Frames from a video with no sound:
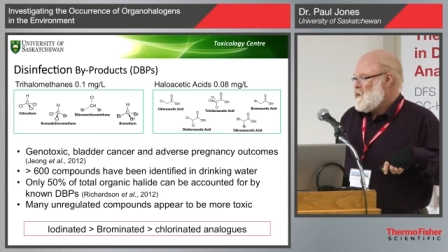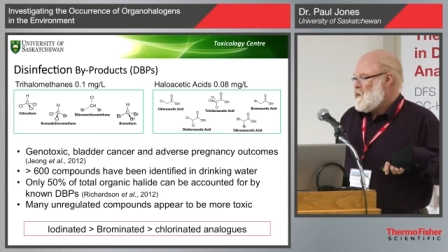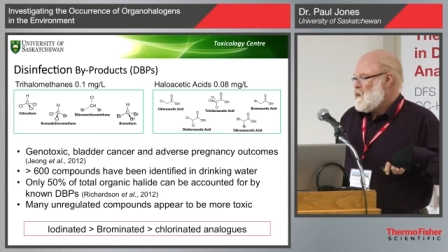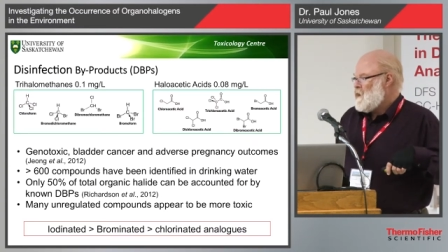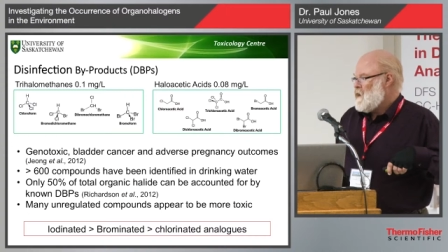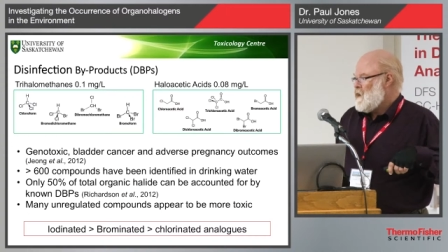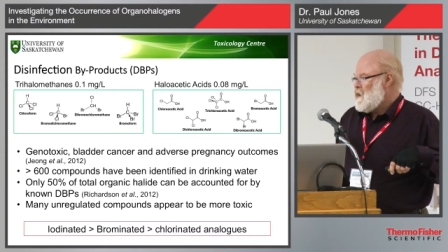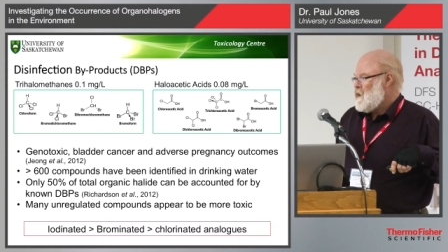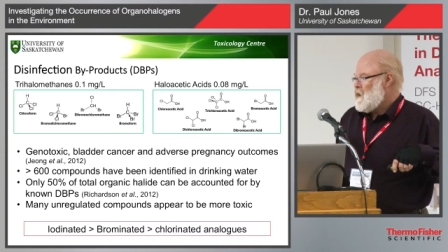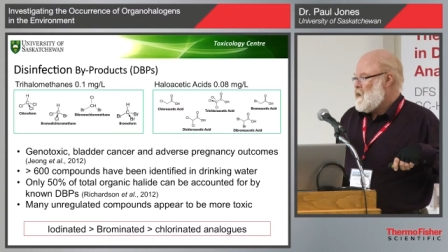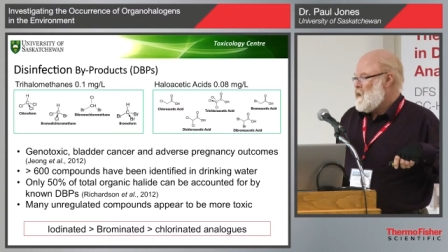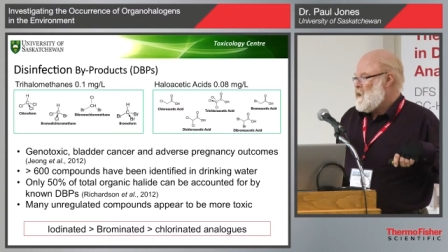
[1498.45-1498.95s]

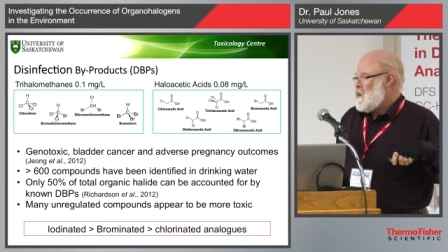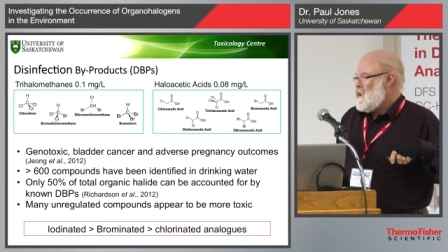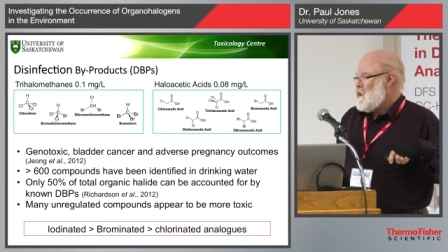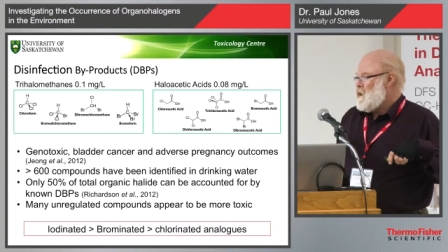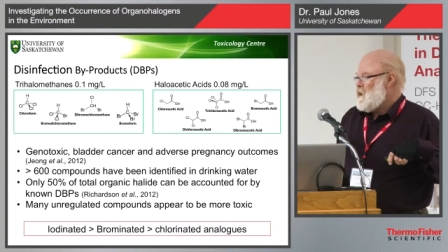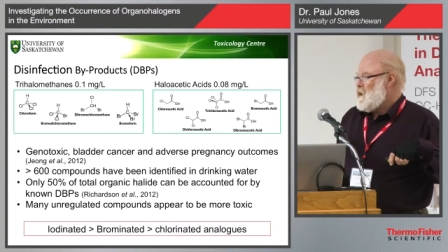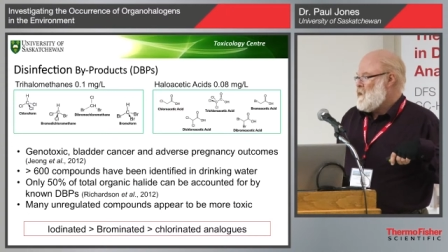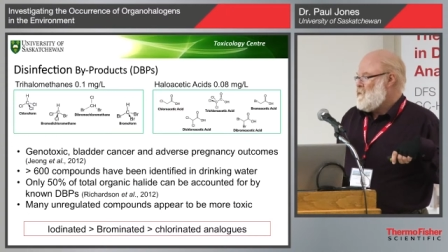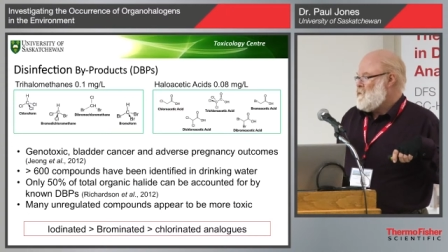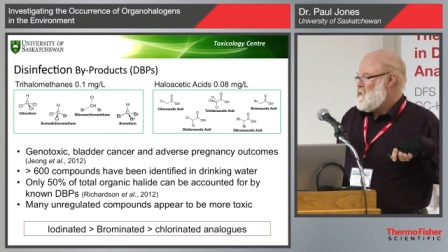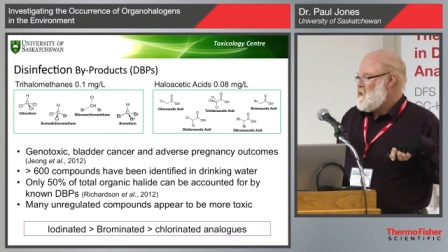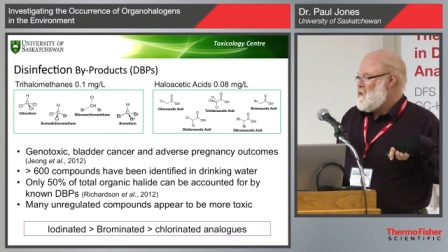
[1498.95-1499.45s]

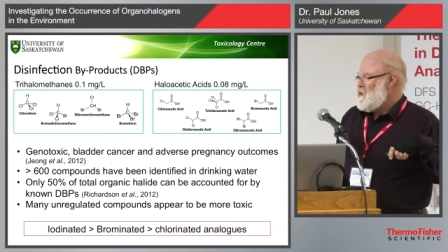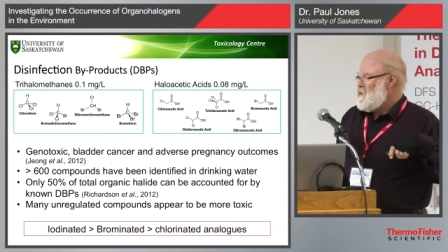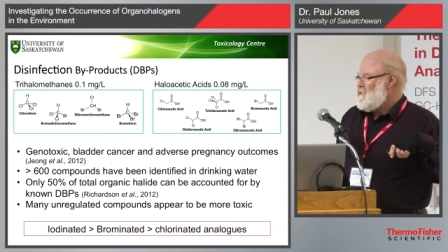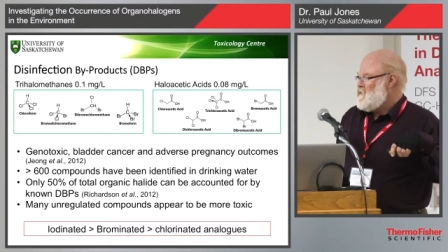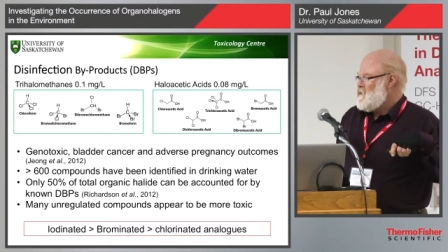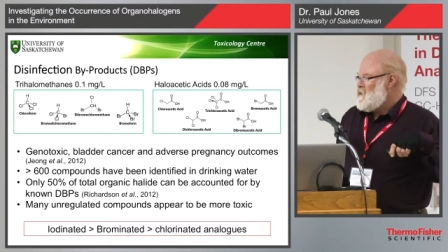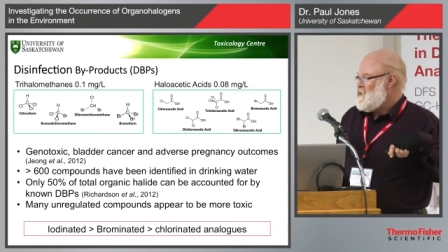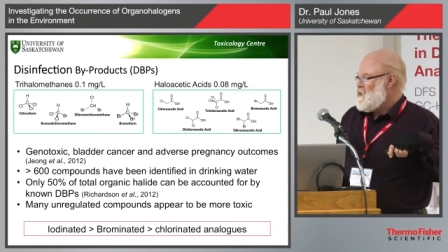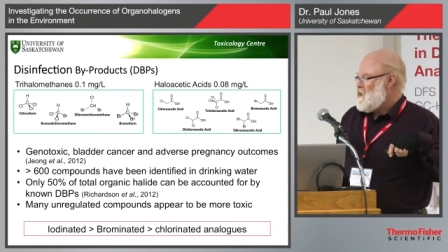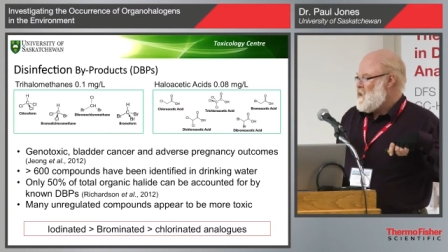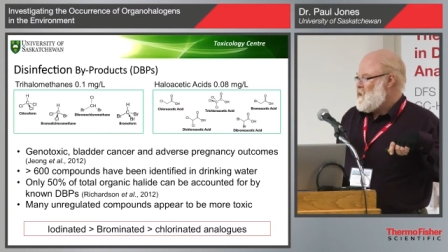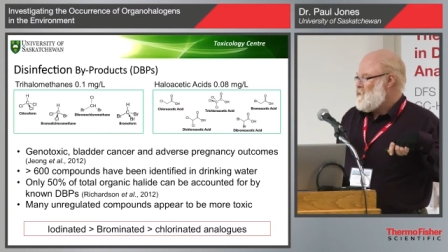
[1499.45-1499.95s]
and many
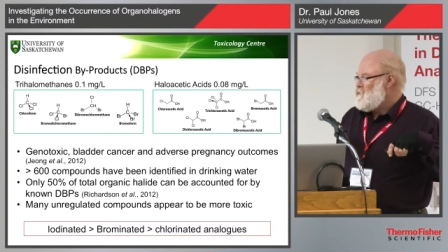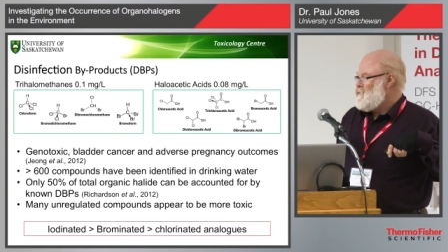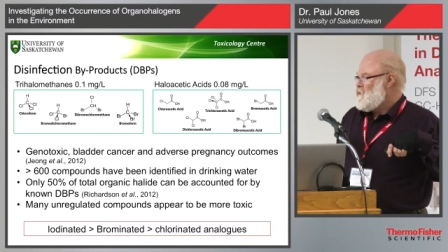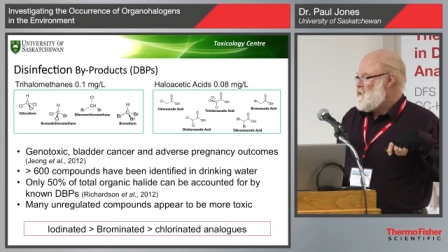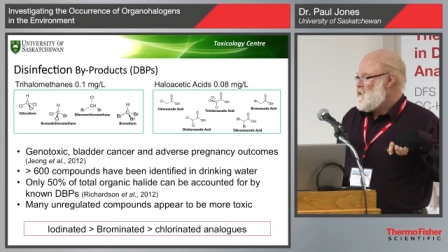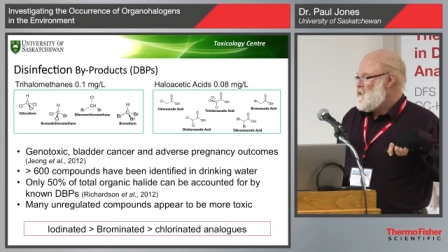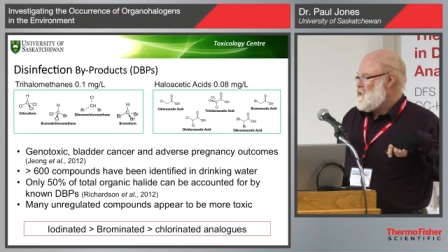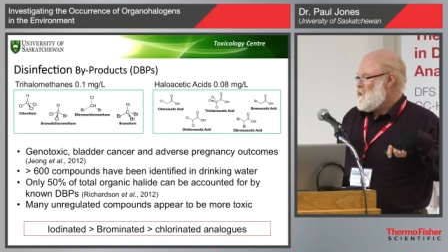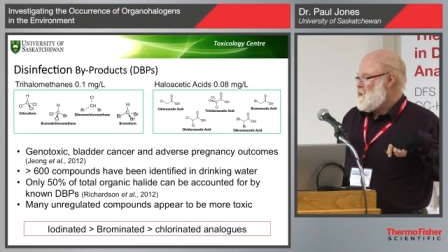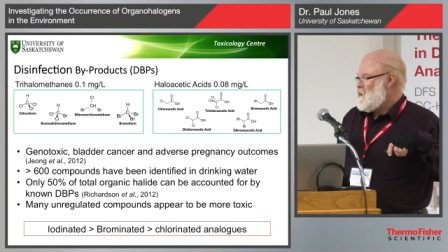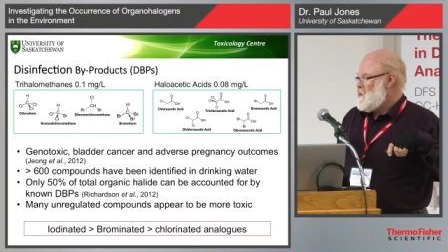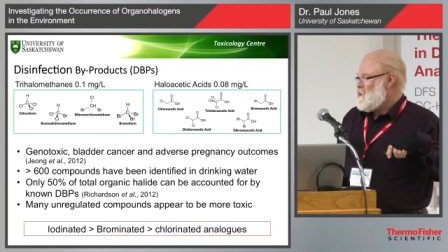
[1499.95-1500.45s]
of the
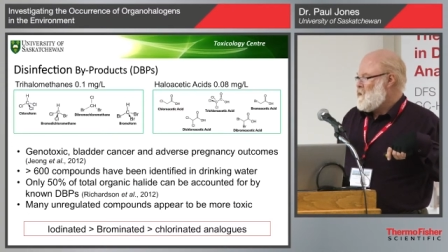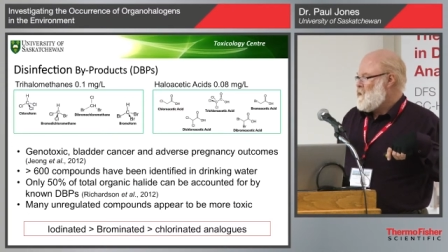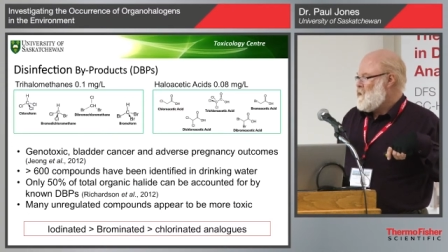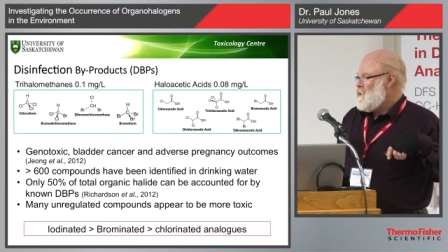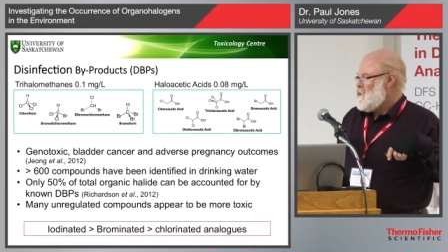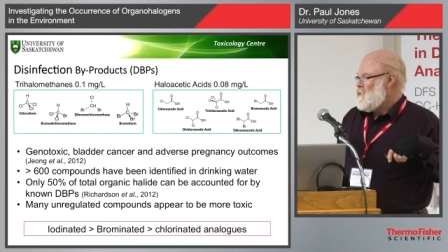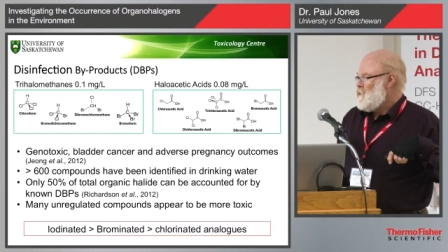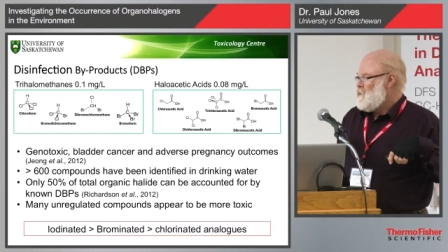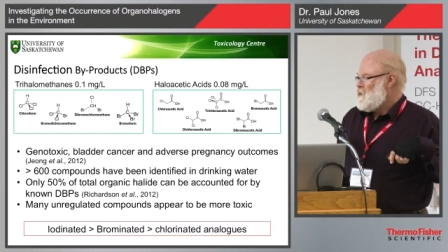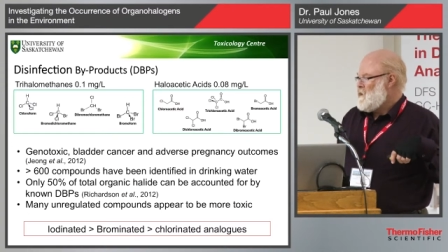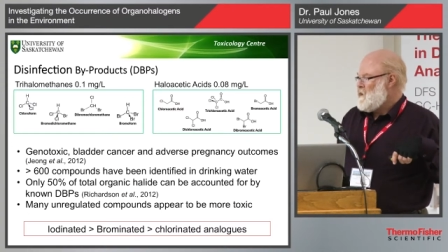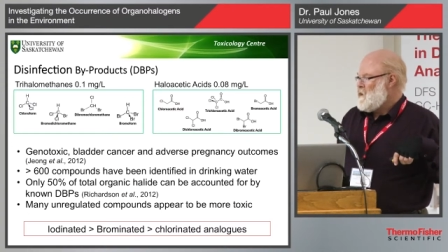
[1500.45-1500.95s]
unregulated
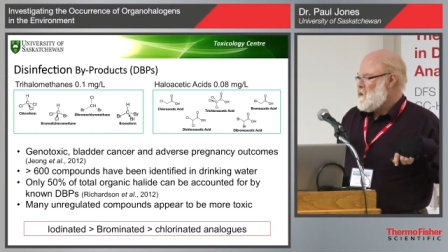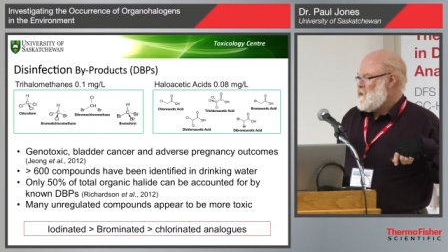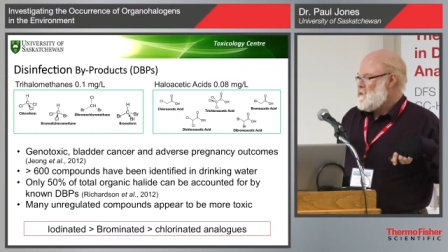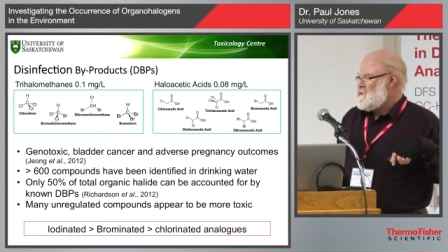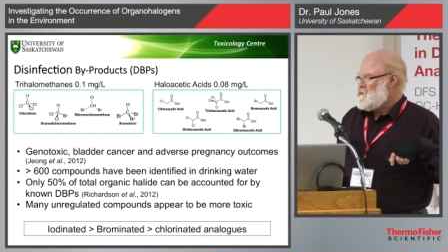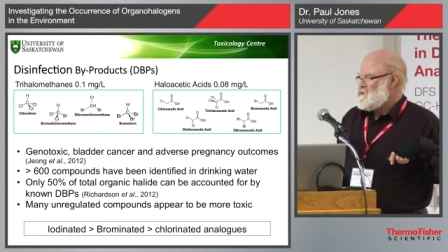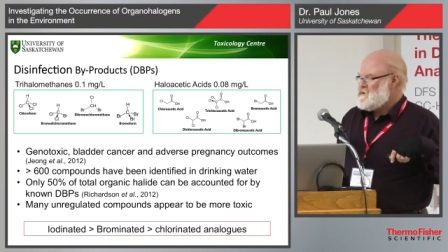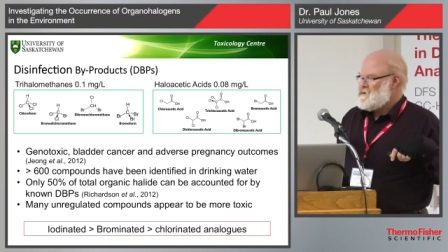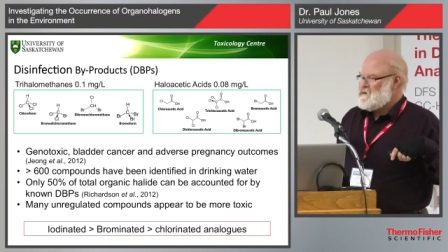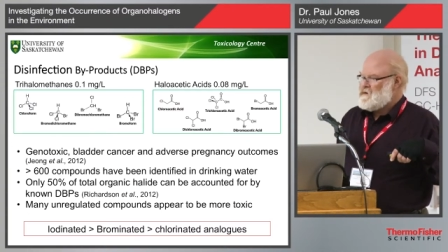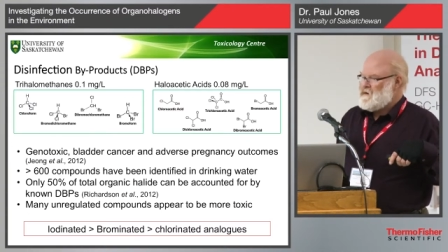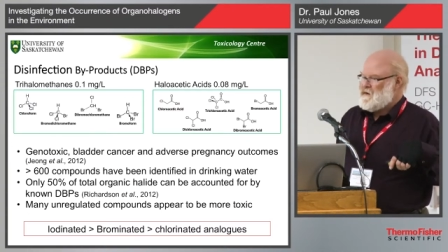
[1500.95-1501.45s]

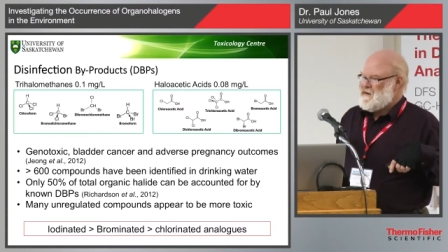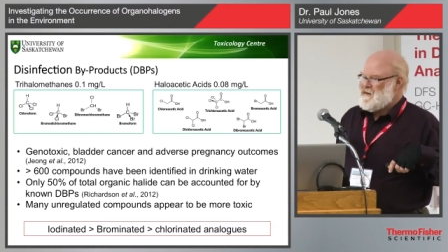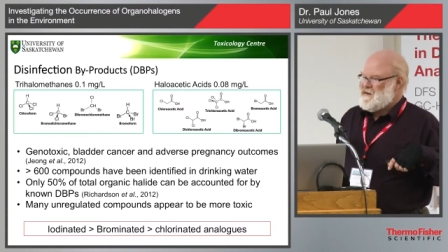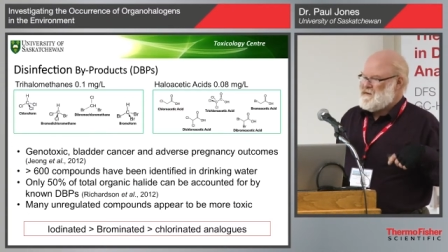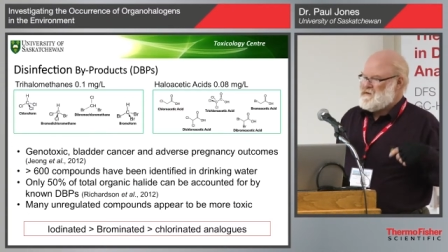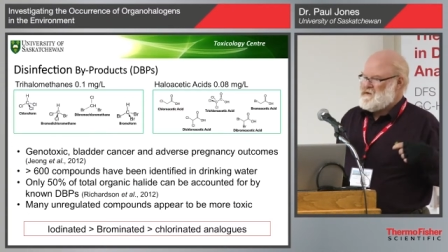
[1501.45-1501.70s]
compounds